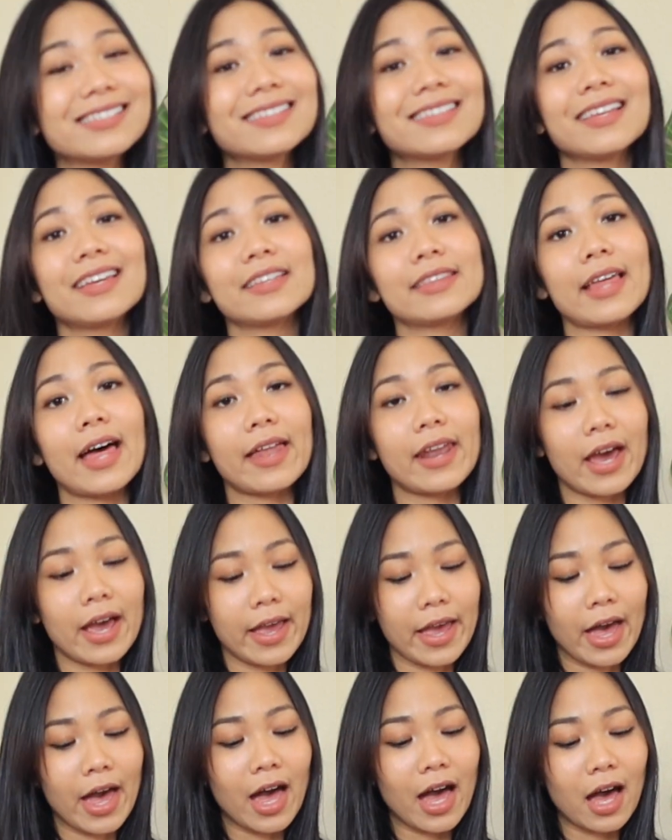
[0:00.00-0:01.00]
thing that I
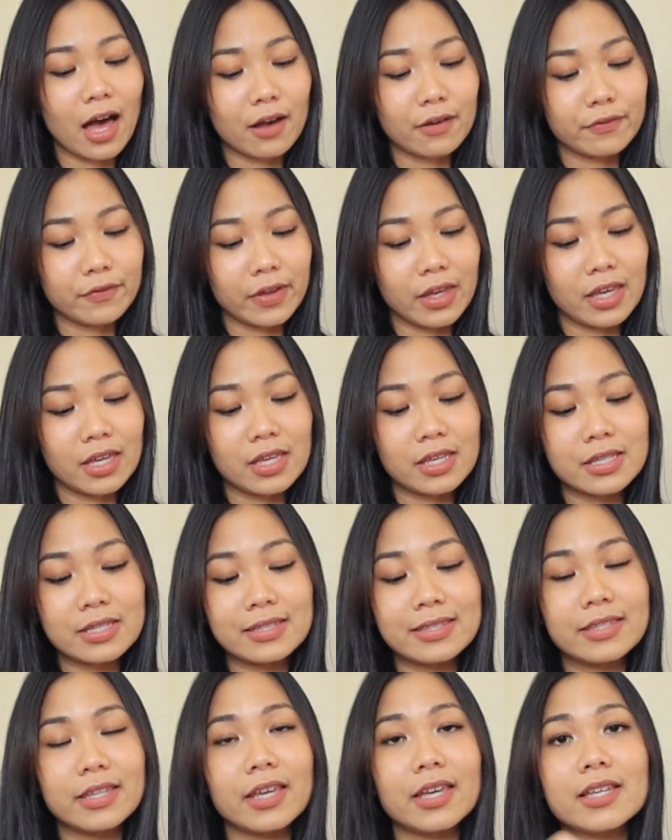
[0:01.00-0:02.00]
have is
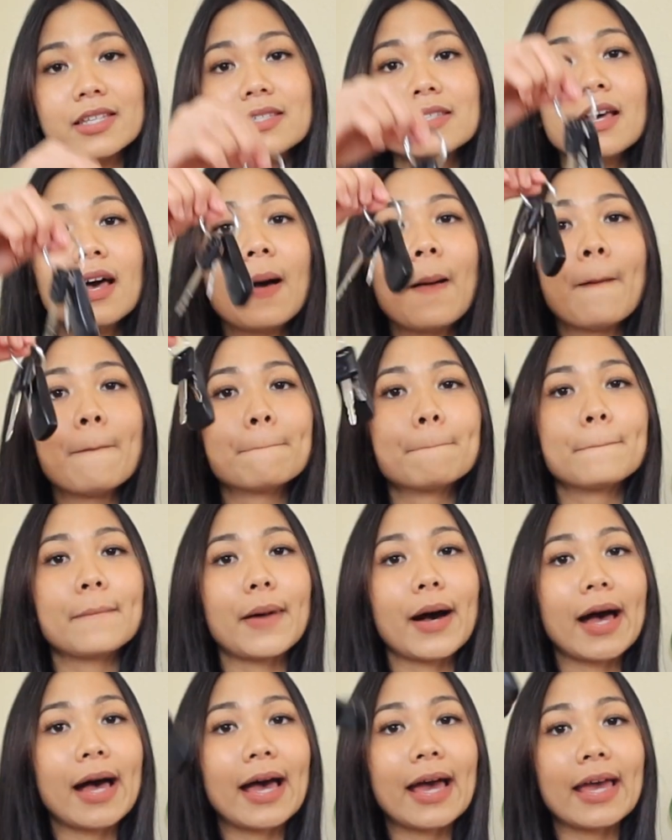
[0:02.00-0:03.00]
this,
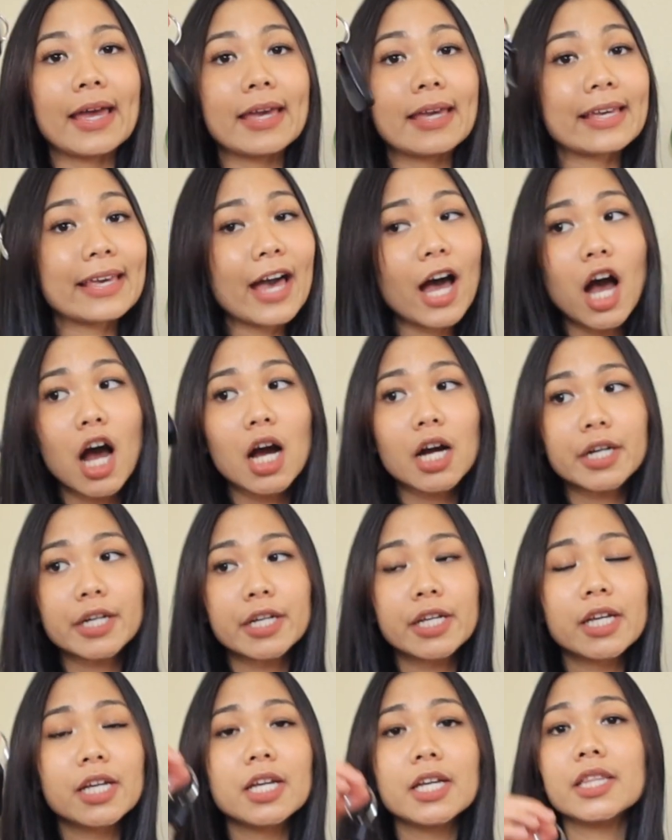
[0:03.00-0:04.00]
my car
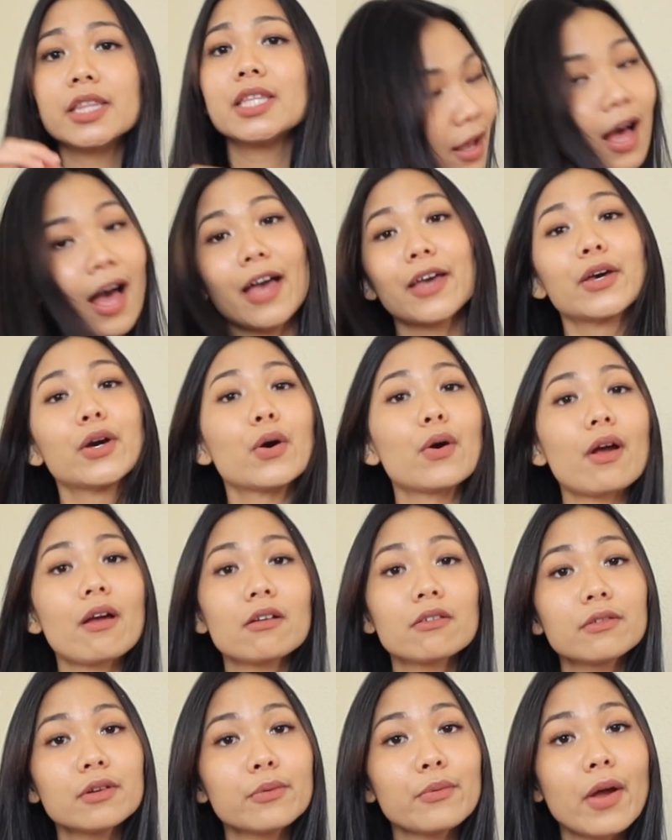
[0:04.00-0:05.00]
kit. I go
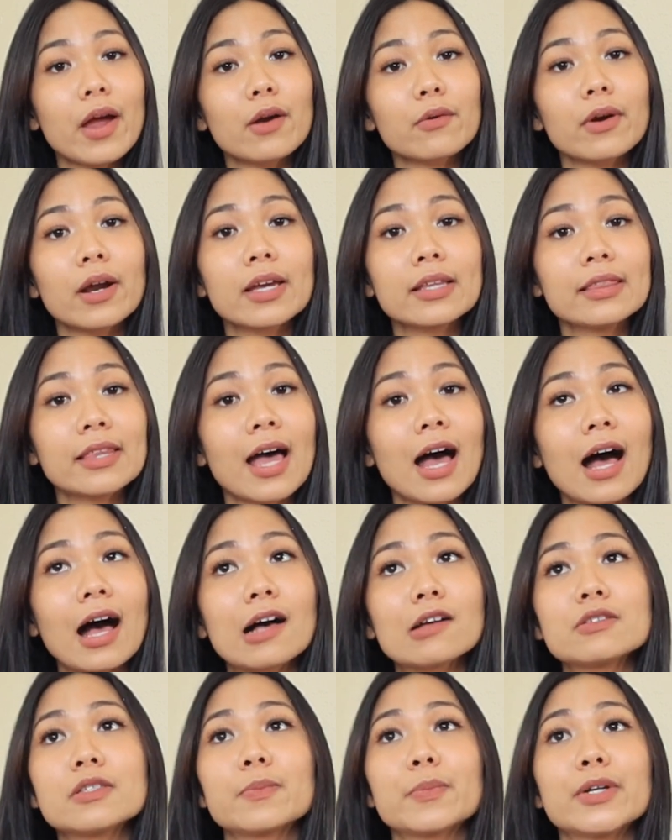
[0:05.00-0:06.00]
everywhere right
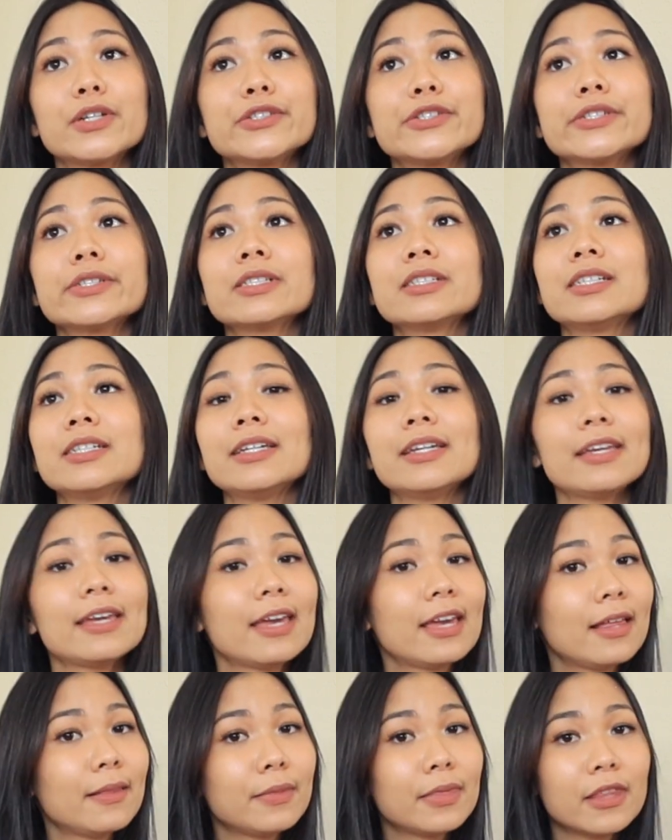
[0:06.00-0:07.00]
now, especially
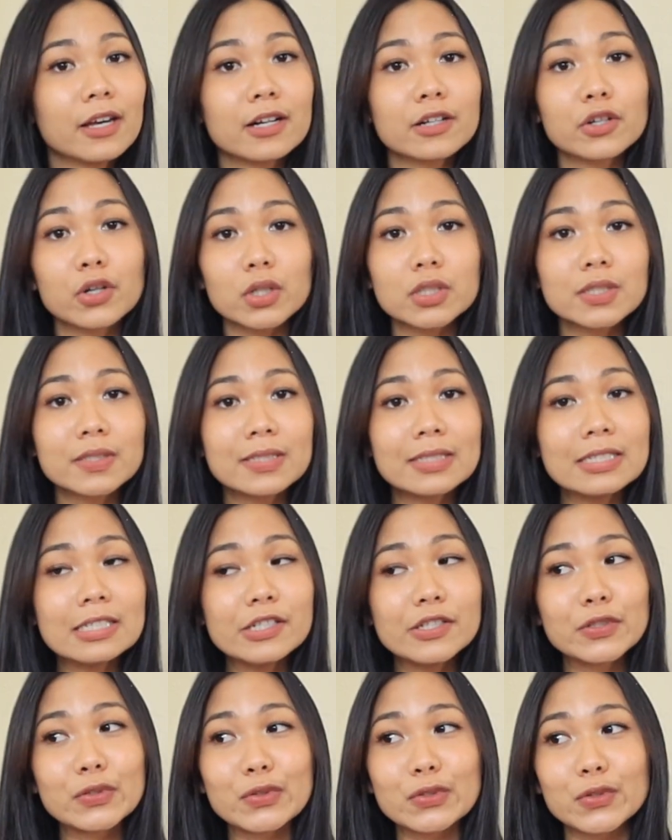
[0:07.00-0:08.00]
in the
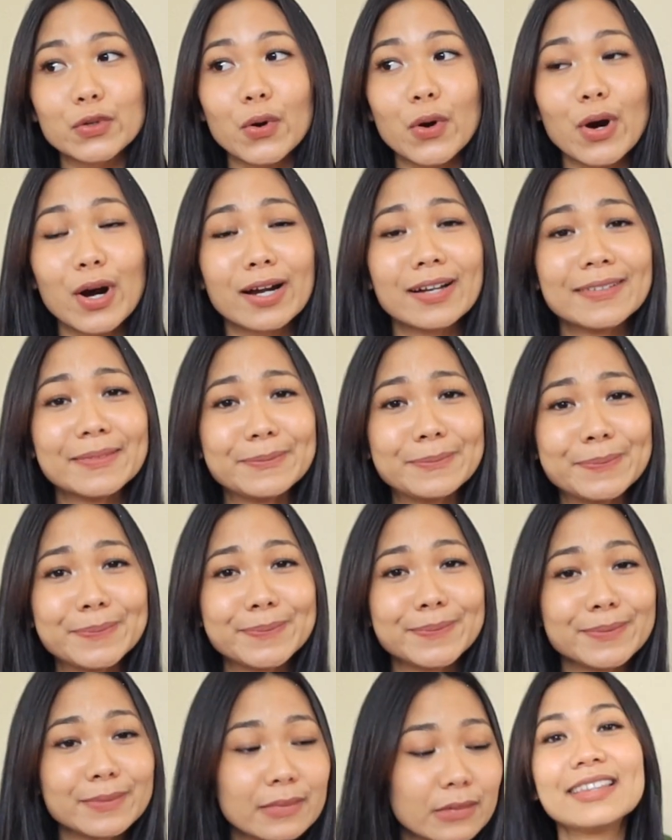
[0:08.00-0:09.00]
grocery store.
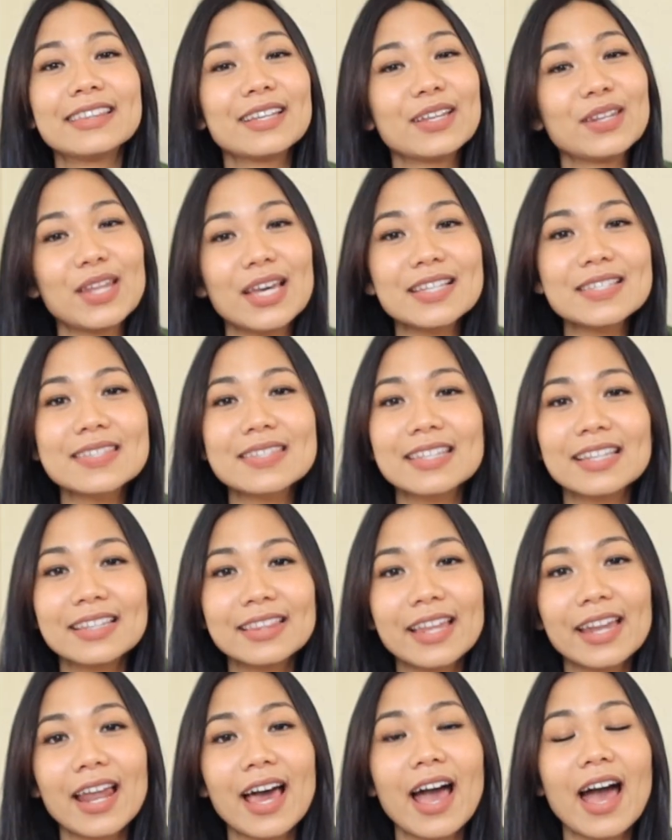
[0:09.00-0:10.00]
The next thing that I